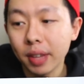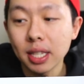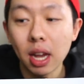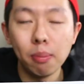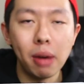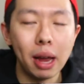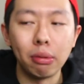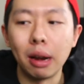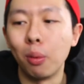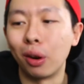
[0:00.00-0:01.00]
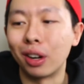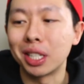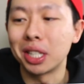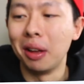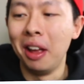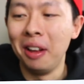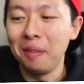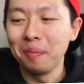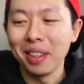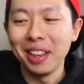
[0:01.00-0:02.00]
That's how my brain works.
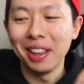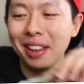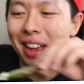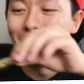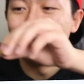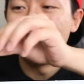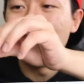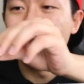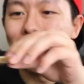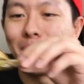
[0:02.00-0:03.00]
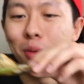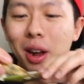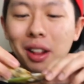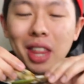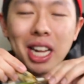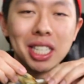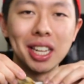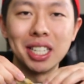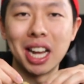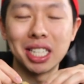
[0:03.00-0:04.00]
I don't know if anyone thinks
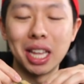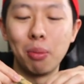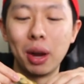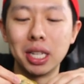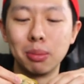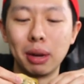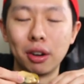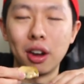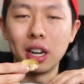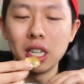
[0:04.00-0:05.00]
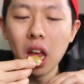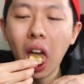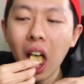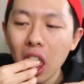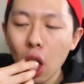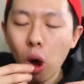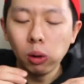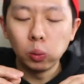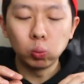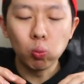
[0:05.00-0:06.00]
the exact same way as me or not.
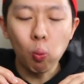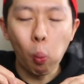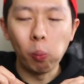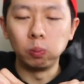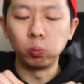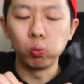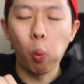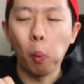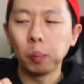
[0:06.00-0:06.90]
Mm.